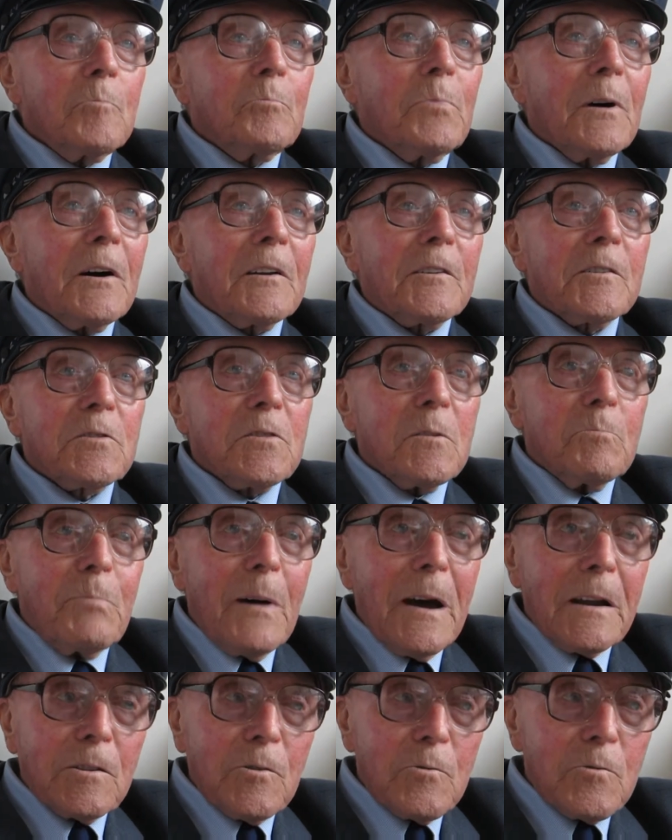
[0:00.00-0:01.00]
But at the
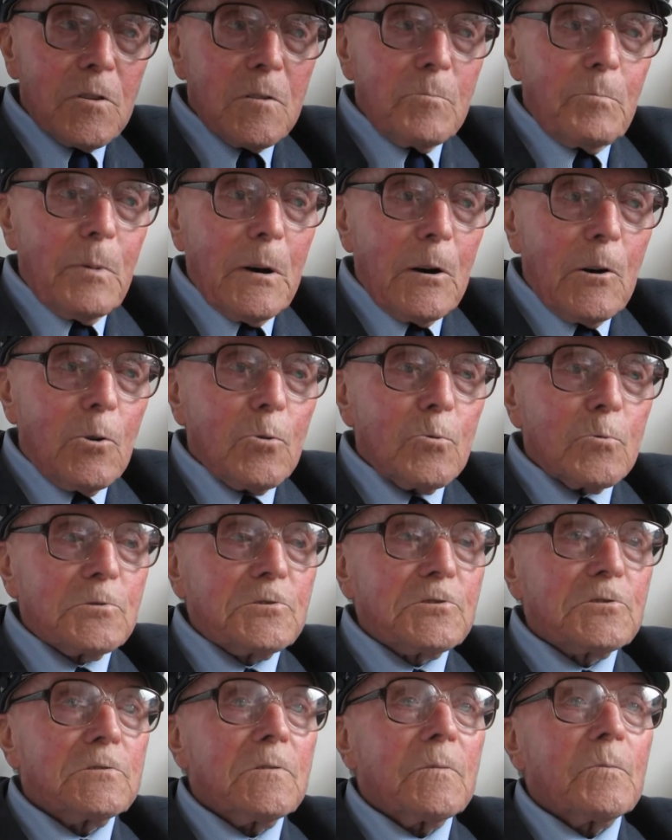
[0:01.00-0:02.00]
Battle of the
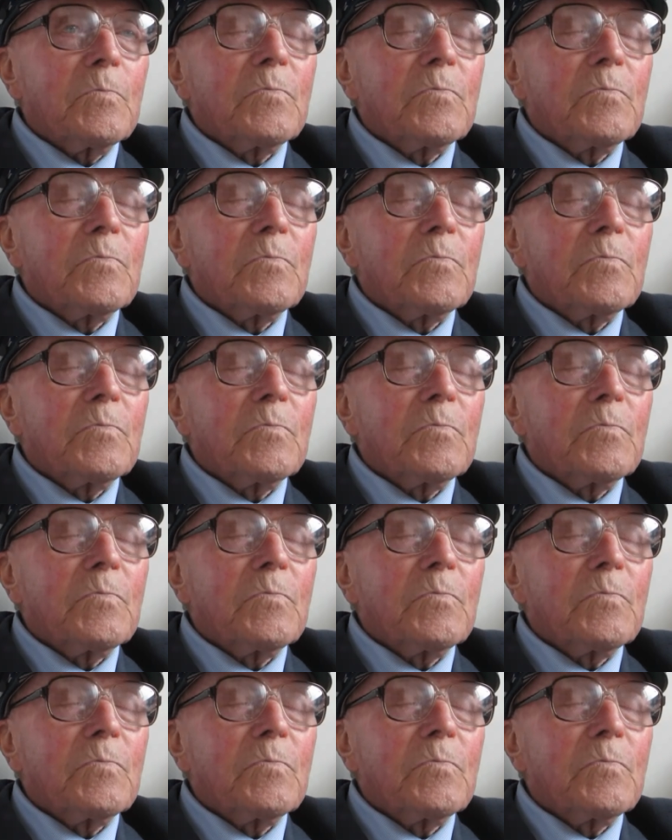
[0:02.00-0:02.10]
Bulge,